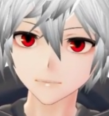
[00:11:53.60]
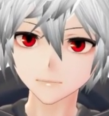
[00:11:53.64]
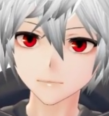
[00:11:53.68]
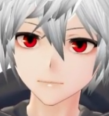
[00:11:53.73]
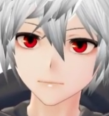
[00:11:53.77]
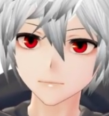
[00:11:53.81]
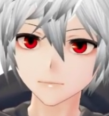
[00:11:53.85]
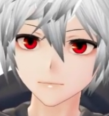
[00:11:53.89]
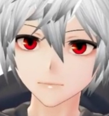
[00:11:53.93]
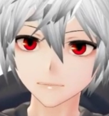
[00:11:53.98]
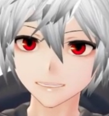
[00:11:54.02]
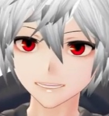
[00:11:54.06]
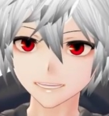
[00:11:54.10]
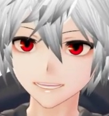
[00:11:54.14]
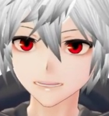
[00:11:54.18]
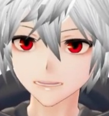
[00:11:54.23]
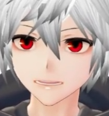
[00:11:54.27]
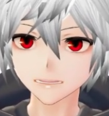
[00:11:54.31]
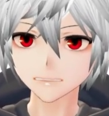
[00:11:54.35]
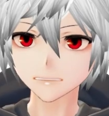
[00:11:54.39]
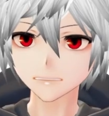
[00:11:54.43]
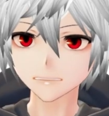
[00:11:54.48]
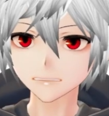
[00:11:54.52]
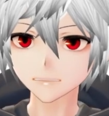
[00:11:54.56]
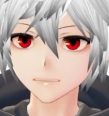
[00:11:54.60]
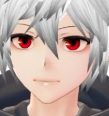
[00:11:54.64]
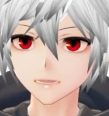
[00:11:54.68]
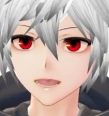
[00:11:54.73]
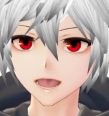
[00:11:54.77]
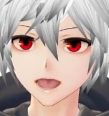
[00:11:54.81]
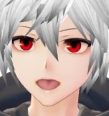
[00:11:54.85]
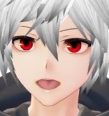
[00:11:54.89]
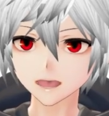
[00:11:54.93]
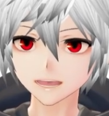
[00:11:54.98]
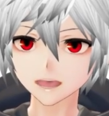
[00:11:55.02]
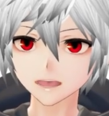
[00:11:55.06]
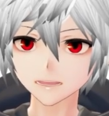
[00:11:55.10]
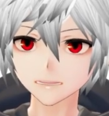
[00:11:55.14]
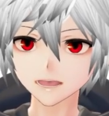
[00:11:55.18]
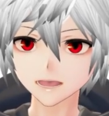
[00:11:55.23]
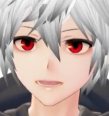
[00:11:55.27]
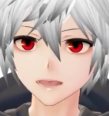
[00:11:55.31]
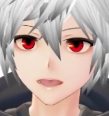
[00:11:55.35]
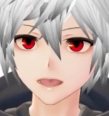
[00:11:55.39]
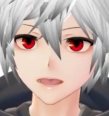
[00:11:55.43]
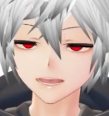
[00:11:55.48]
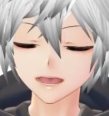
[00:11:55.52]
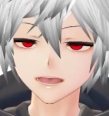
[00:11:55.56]
Change items
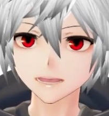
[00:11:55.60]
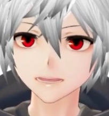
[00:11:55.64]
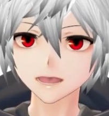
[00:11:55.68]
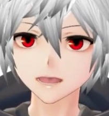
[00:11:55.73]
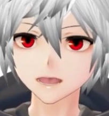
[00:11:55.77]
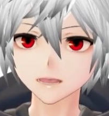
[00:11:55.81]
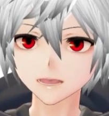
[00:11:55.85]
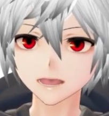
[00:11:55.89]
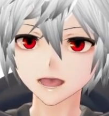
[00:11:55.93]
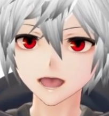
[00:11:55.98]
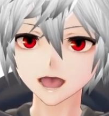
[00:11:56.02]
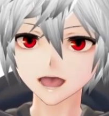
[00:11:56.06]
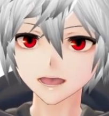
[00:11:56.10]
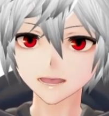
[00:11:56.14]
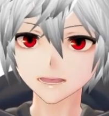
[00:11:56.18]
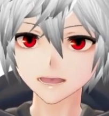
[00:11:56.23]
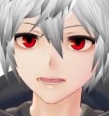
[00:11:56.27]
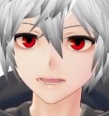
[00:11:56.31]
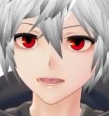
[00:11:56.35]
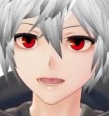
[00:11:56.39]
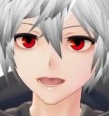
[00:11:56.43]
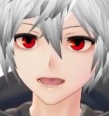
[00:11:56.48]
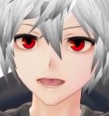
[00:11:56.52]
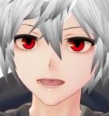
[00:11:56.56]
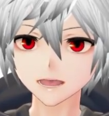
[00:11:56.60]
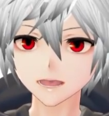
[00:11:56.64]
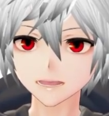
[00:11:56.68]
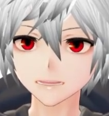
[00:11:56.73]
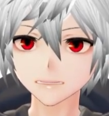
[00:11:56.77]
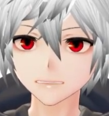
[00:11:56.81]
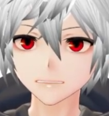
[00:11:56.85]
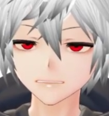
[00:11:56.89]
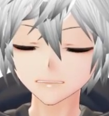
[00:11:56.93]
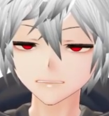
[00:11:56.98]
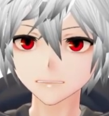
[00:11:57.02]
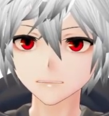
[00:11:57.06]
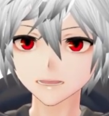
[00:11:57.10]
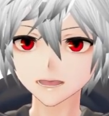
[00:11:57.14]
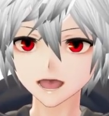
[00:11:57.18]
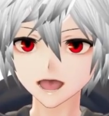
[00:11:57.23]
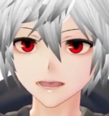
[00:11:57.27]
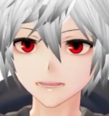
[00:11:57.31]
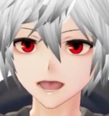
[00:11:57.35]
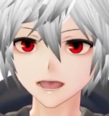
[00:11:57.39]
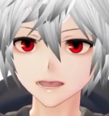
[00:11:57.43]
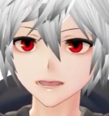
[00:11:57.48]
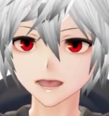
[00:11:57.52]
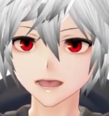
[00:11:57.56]
obtained with gacha
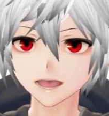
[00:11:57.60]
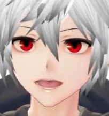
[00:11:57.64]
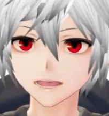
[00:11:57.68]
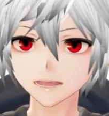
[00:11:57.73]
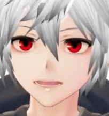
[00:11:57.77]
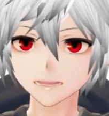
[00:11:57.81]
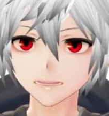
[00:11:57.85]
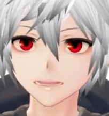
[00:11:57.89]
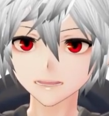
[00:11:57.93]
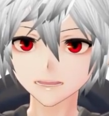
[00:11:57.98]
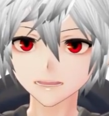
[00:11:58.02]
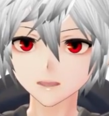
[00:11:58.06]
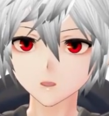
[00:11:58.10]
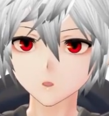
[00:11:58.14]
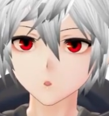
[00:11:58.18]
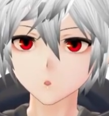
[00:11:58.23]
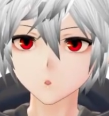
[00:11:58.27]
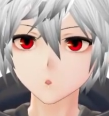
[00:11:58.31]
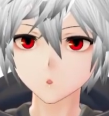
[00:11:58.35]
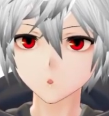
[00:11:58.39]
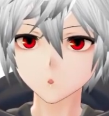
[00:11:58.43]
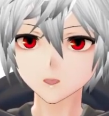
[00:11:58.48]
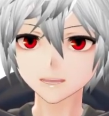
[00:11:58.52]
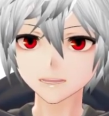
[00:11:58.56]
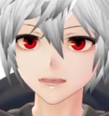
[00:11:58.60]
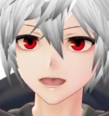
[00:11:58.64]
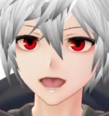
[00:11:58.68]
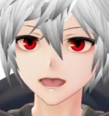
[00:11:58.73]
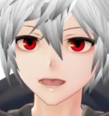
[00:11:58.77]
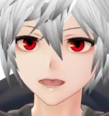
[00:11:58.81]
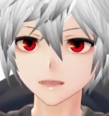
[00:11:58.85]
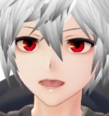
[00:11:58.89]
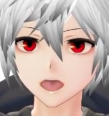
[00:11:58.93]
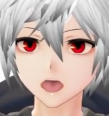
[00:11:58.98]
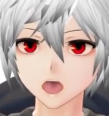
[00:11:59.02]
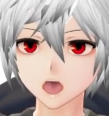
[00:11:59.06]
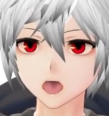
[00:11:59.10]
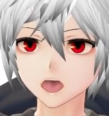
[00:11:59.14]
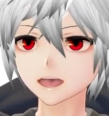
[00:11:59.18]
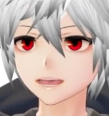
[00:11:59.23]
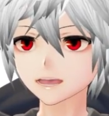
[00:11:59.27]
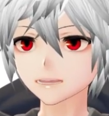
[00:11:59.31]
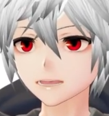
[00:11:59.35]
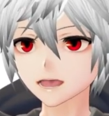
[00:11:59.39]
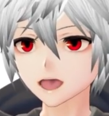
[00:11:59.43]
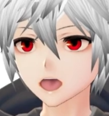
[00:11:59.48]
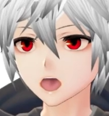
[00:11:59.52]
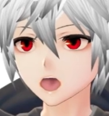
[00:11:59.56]
tickets to cannot. Oh, okay.
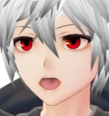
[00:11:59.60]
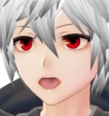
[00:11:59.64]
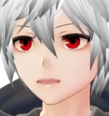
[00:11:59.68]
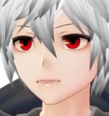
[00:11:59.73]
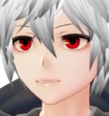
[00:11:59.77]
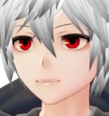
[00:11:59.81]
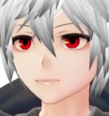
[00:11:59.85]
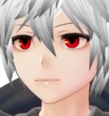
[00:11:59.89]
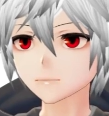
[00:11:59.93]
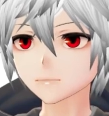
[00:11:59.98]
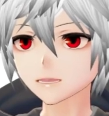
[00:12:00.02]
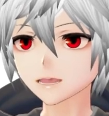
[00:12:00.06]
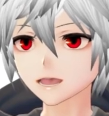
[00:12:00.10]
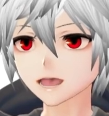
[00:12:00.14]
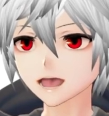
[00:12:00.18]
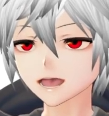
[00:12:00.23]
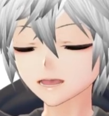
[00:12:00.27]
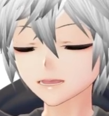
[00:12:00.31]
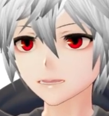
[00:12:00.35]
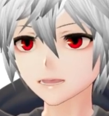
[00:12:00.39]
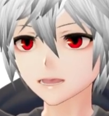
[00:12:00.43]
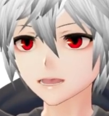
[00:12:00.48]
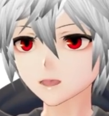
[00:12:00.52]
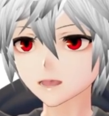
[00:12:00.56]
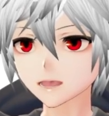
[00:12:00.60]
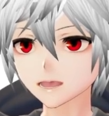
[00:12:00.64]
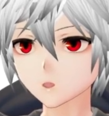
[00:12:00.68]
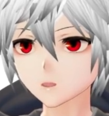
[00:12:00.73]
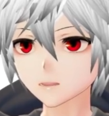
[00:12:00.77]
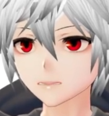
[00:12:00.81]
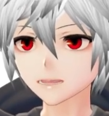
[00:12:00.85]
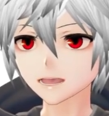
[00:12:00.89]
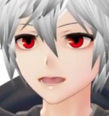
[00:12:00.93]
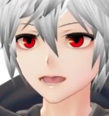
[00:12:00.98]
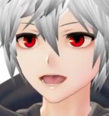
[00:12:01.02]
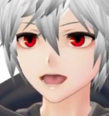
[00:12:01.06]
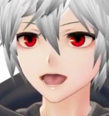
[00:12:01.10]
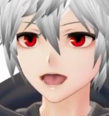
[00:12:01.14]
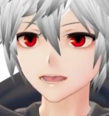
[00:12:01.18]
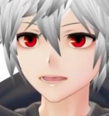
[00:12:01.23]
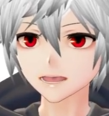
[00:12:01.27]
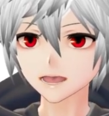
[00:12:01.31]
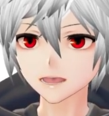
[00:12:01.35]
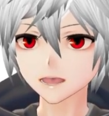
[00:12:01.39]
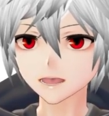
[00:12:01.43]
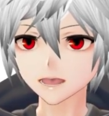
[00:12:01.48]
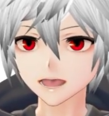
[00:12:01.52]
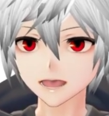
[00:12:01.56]
So if you use a
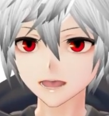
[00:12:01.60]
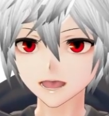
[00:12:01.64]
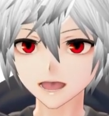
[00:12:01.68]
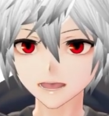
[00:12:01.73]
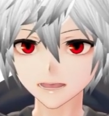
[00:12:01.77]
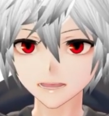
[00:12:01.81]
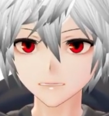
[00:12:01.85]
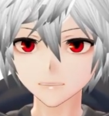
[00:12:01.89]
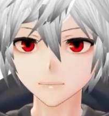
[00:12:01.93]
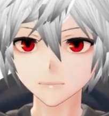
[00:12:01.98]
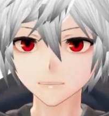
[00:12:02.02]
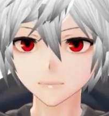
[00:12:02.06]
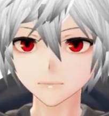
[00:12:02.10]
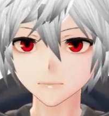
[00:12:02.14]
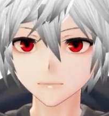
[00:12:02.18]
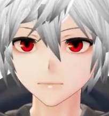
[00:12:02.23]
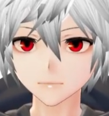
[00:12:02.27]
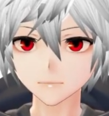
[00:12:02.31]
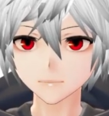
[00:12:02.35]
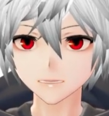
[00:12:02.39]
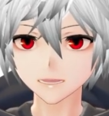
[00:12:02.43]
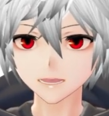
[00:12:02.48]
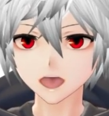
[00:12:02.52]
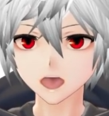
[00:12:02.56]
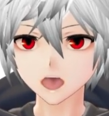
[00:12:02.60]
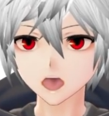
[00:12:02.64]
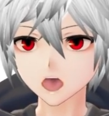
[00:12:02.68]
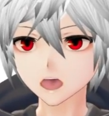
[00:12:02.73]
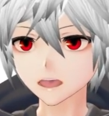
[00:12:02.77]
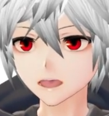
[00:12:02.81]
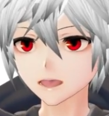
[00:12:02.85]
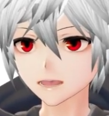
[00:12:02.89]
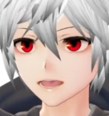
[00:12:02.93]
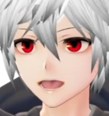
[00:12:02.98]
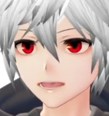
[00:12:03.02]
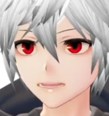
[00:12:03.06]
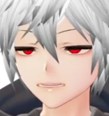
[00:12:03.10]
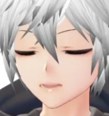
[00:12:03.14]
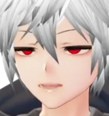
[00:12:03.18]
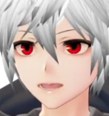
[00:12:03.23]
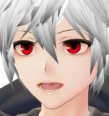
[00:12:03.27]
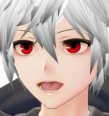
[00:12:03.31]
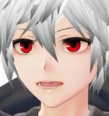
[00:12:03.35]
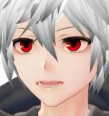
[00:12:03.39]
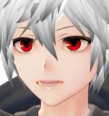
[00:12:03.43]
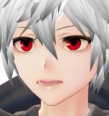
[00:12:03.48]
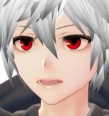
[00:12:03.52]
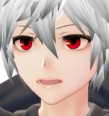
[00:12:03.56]
gacha ticket, oh, then I should
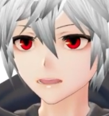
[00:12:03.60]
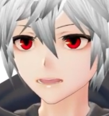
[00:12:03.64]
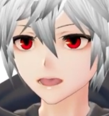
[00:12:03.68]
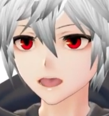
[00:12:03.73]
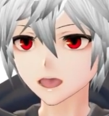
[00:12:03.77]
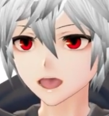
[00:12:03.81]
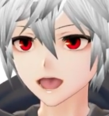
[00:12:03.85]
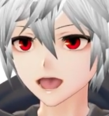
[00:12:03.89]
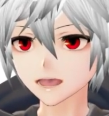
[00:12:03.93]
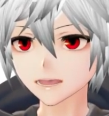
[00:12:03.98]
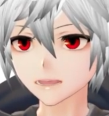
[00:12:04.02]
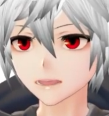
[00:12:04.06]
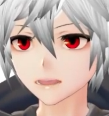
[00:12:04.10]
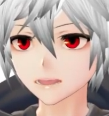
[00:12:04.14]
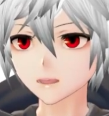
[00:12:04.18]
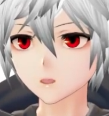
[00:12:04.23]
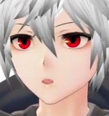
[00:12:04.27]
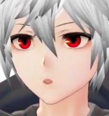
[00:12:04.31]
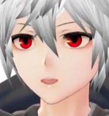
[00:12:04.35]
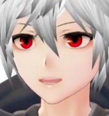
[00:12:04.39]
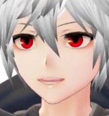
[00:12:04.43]
convert mine right away.